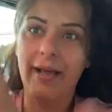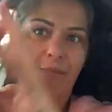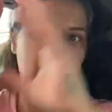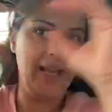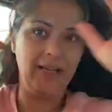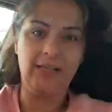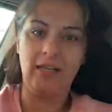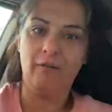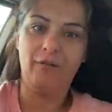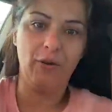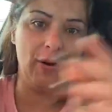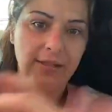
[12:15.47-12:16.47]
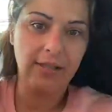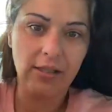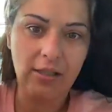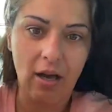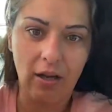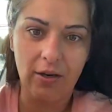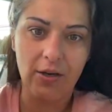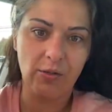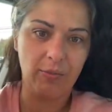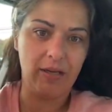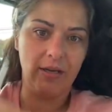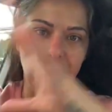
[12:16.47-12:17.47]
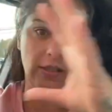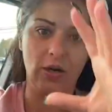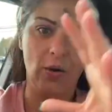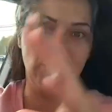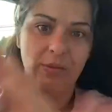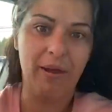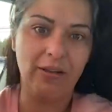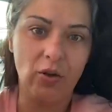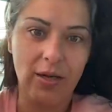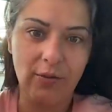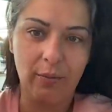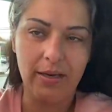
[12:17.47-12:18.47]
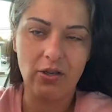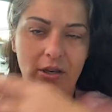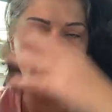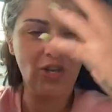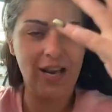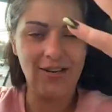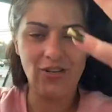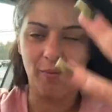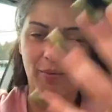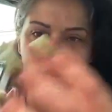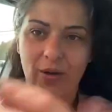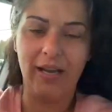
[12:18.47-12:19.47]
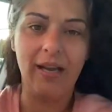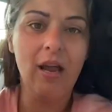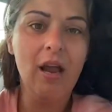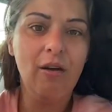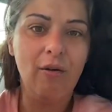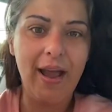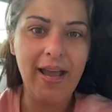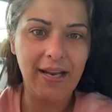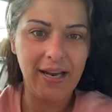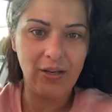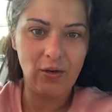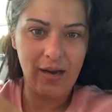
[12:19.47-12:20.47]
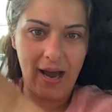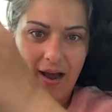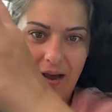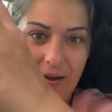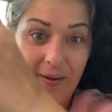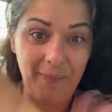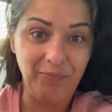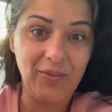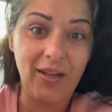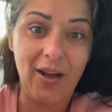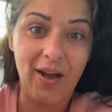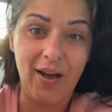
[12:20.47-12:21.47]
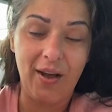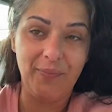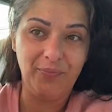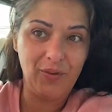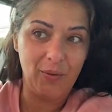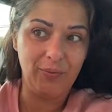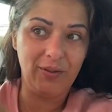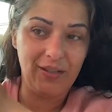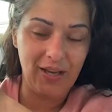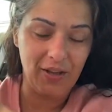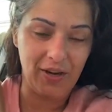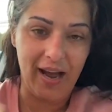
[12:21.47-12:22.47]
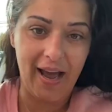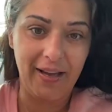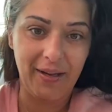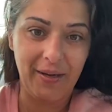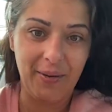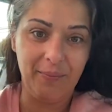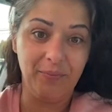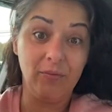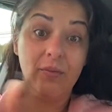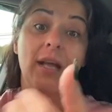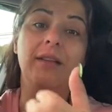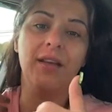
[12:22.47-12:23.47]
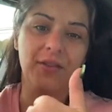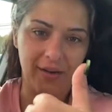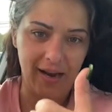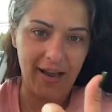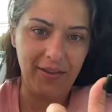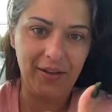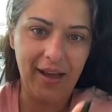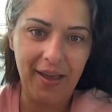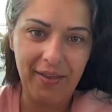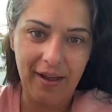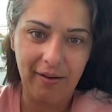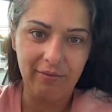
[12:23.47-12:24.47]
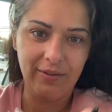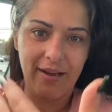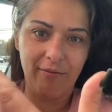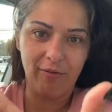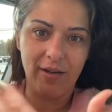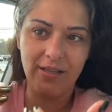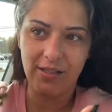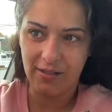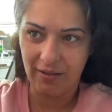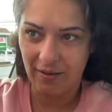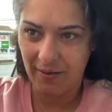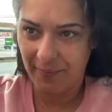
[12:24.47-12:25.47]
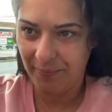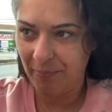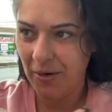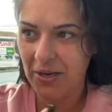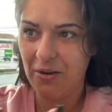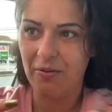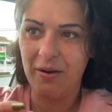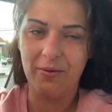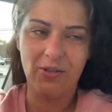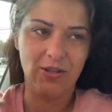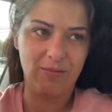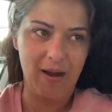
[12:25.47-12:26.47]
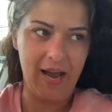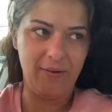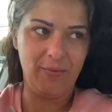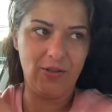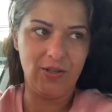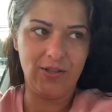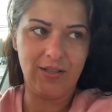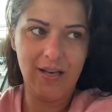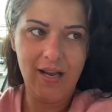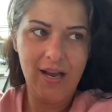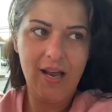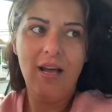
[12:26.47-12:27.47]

like pinks and fluorescence colors because, you know, he's about transformation and change and beauty, right? And then you got the guy that runs the Mercury, which is mine, which is